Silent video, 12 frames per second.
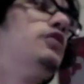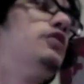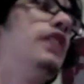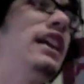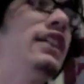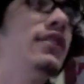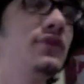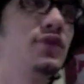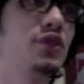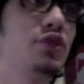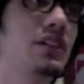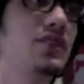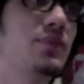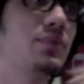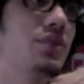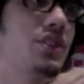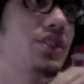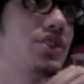their way out of the Great
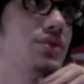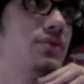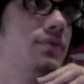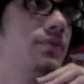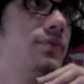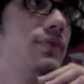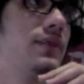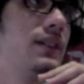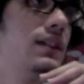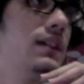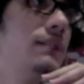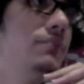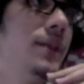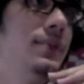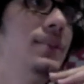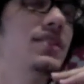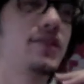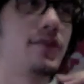Depression. Maybe
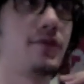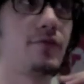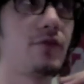because of the